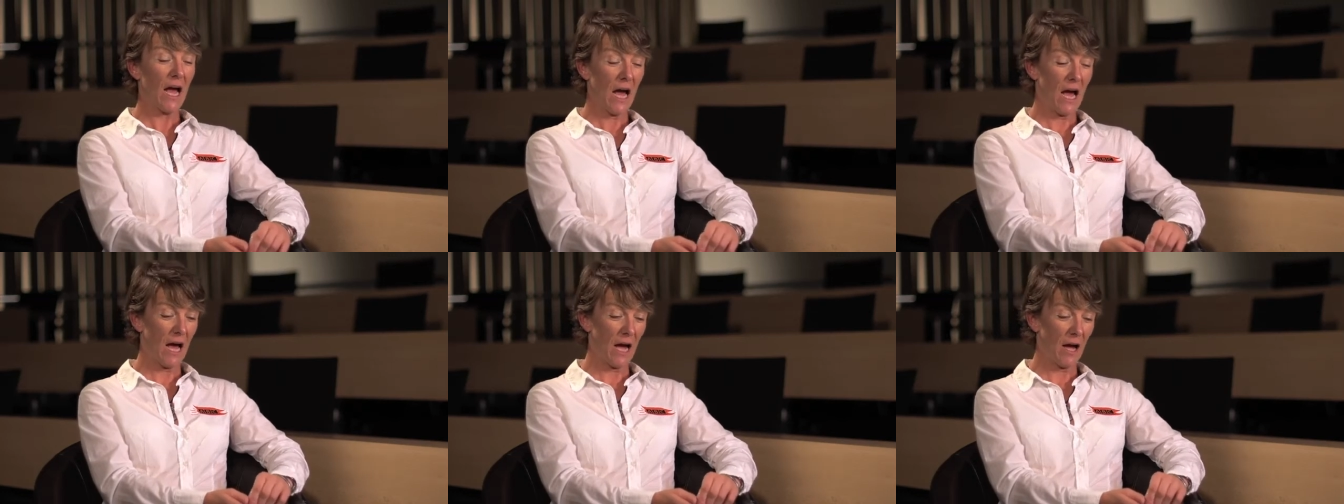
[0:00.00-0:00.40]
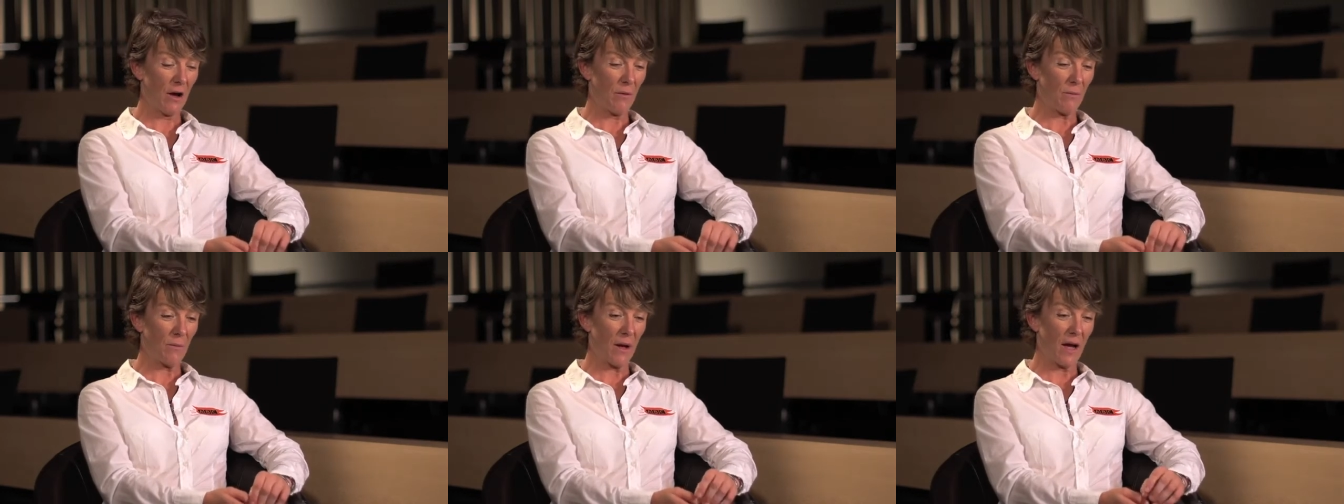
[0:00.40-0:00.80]

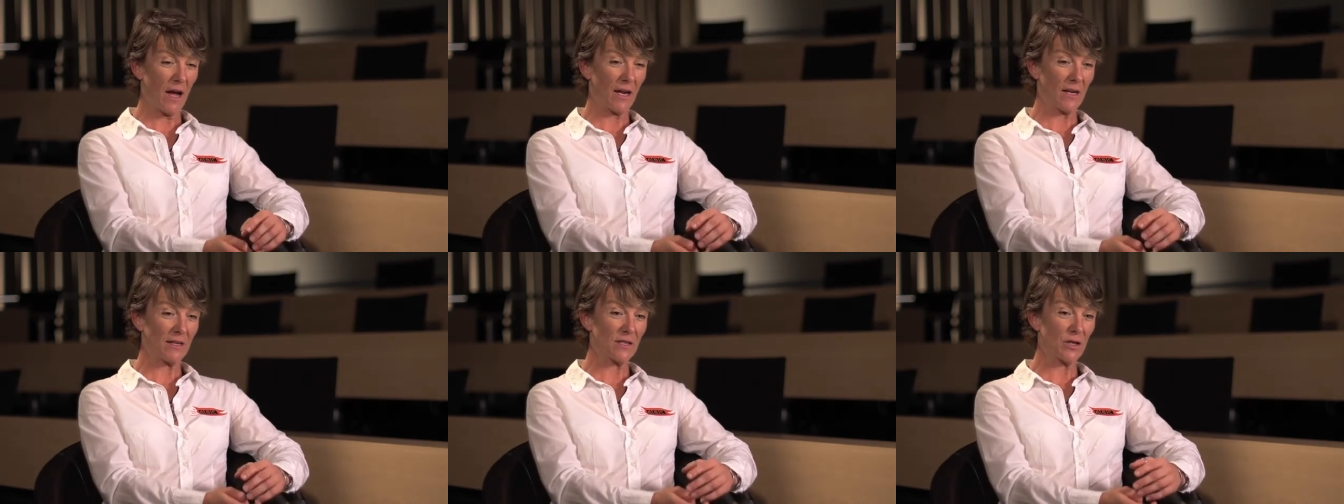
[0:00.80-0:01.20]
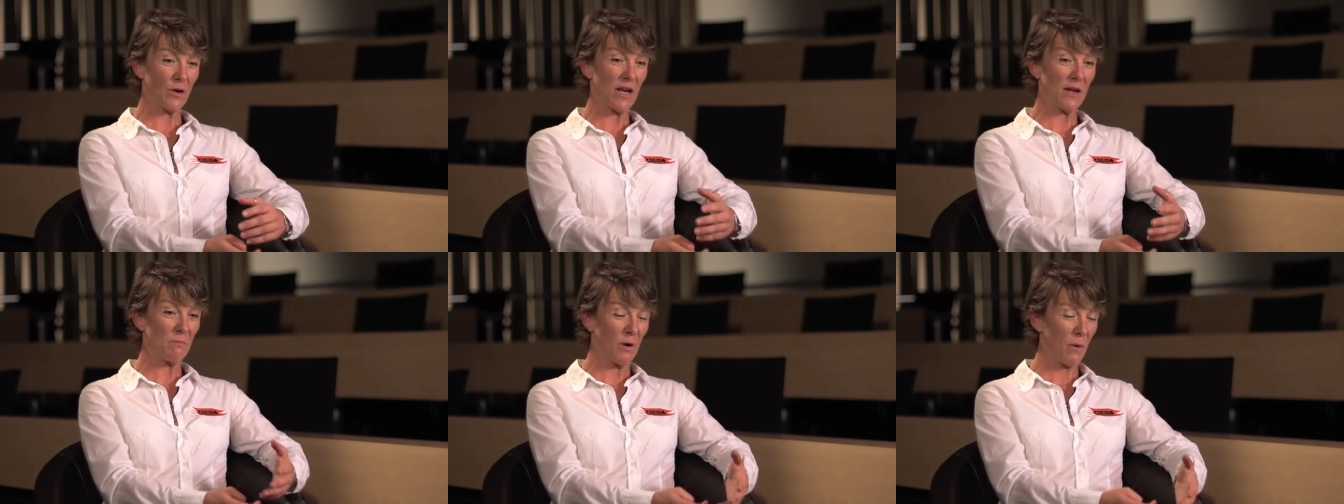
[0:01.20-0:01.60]
And so
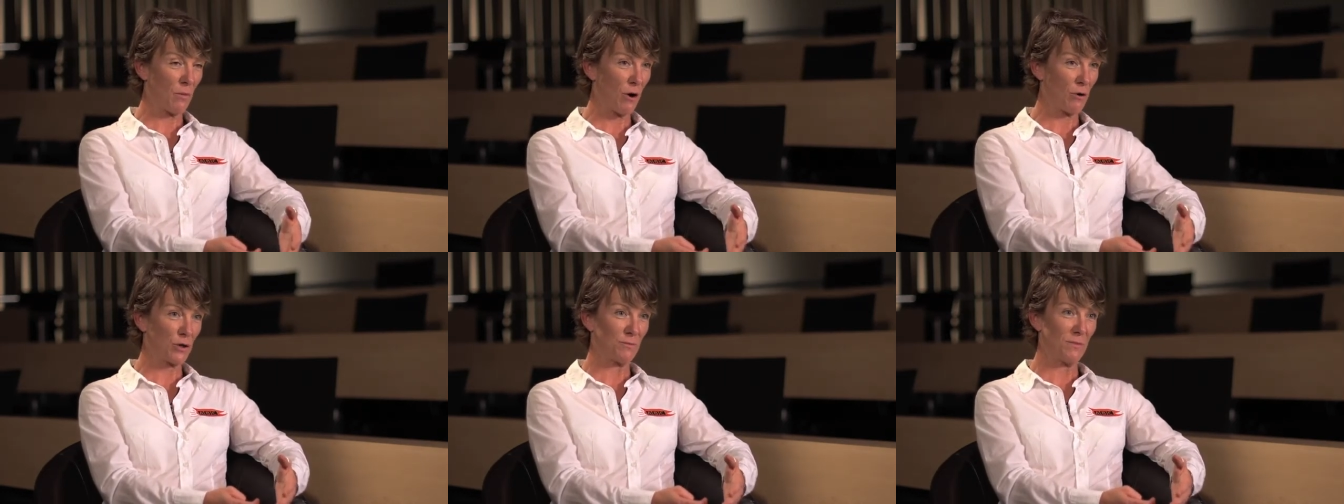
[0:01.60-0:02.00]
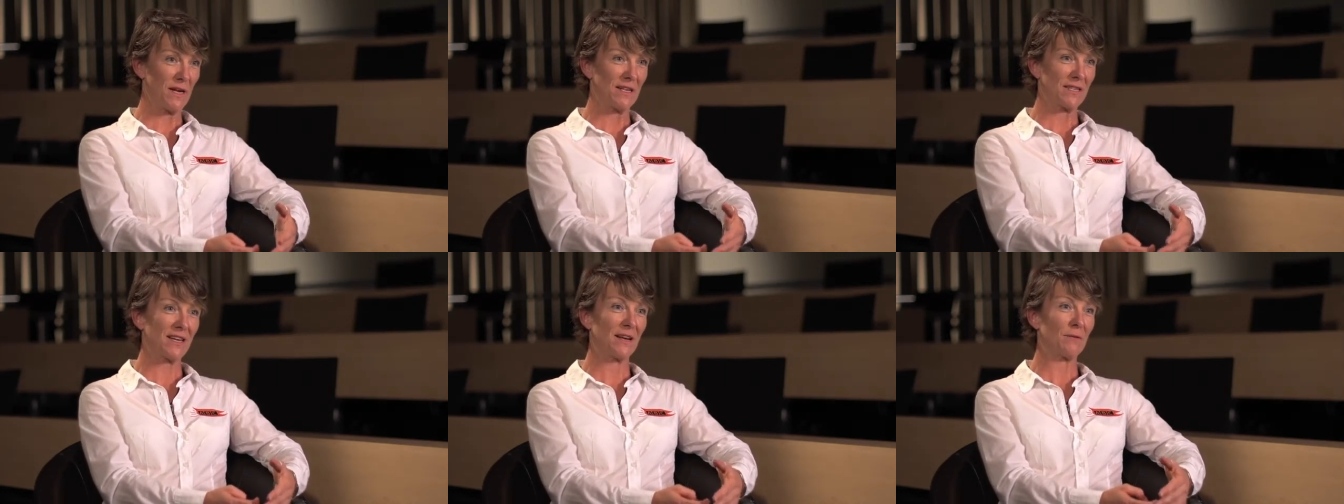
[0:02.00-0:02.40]
he approached me
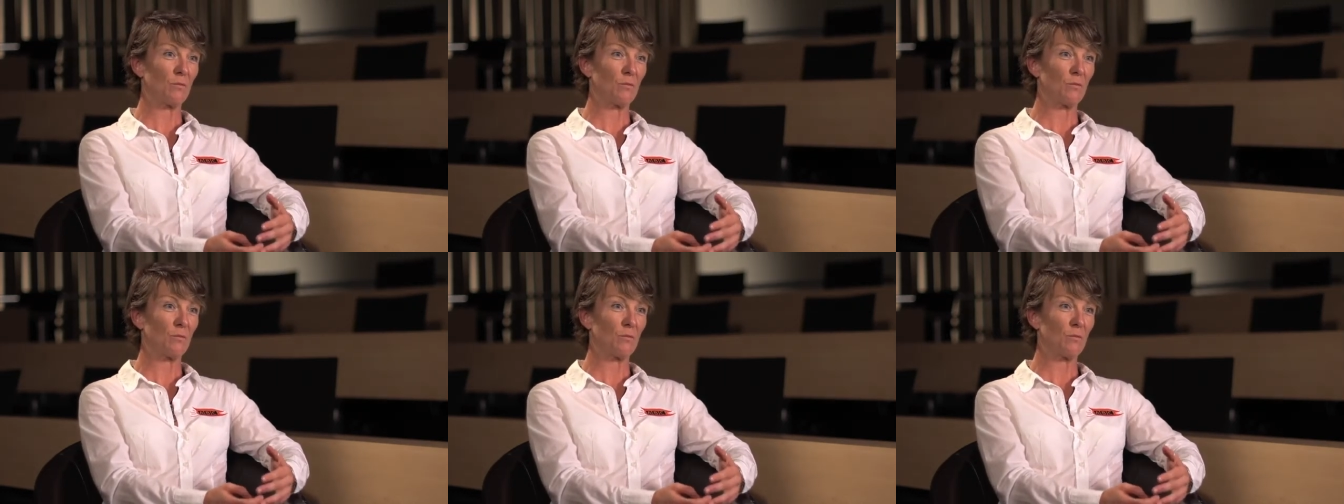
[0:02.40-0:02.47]
and said,